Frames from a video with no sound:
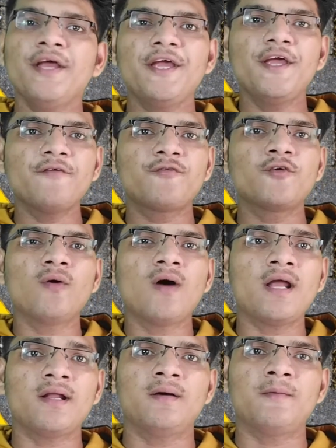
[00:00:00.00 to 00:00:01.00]
if you
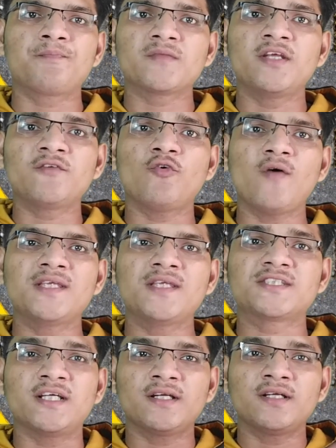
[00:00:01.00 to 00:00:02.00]
are an
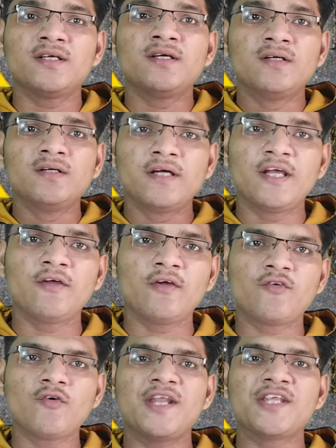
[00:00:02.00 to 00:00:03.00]
influencer,
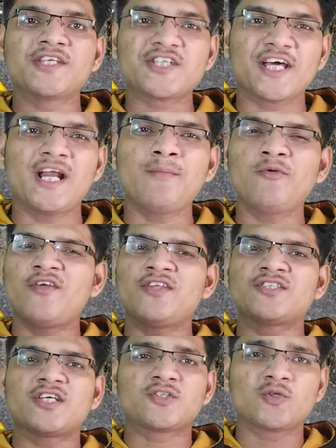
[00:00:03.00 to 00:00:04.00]
if you are Instagram
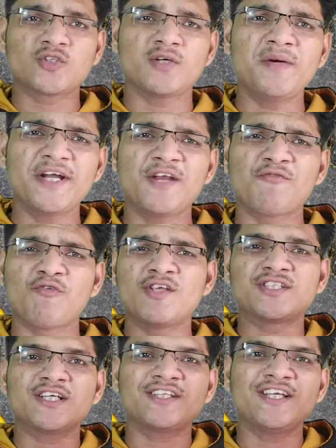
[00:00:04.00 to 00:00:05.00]
influencer, social media
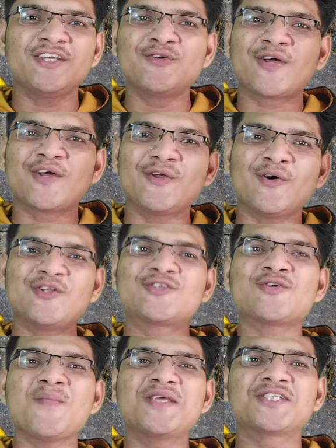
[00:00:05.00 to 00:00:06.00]
influencer, then you can
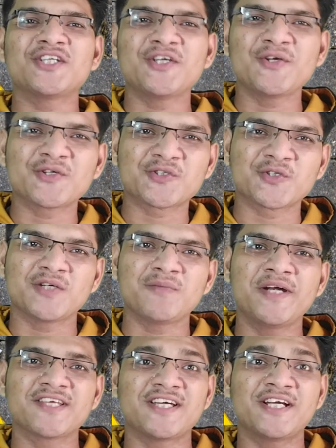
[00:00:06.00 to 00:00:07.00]
also mention in your social
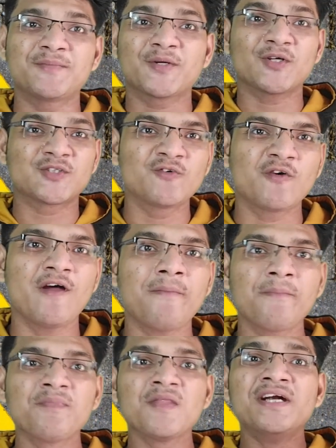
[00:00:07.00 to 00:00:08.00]
media site, because you
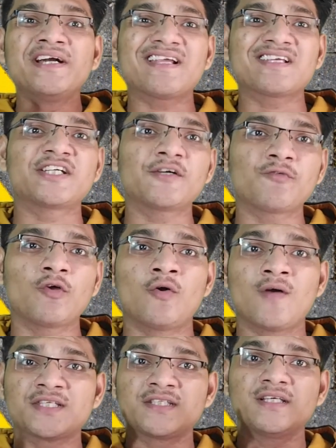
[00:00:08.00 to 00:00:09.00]
have trusted
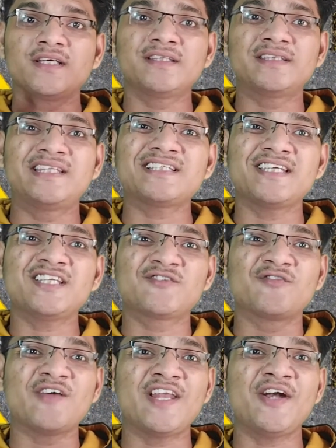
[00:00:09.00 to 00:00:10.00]
followers. This
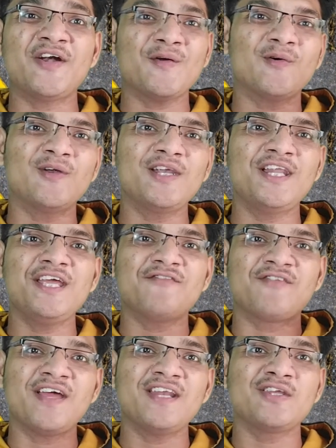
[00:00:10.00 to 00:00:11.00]
is valid only
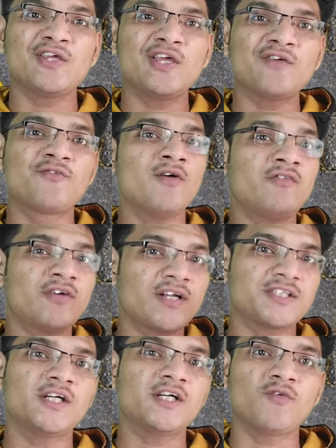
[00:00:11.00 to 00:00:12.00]
when if you have
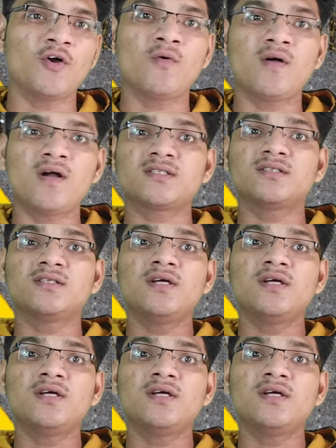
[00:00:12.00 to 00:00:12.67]
trusted followers